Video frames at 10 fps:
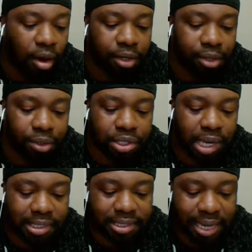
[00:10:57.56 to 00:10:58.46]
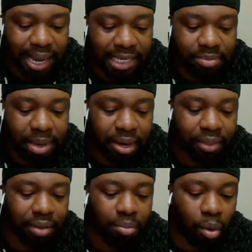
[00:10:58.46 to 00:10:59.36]
Are the Utah Jazz
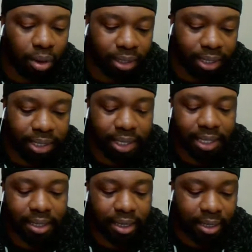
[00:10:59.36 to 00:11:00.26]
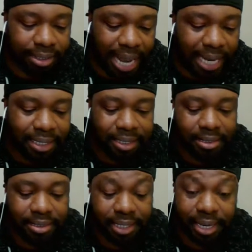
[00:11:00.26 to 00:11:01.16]
better than Portland and
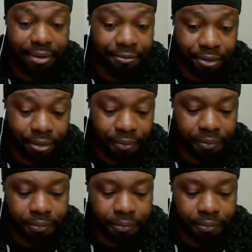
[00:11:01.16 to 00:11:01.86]
Dallas and Denver?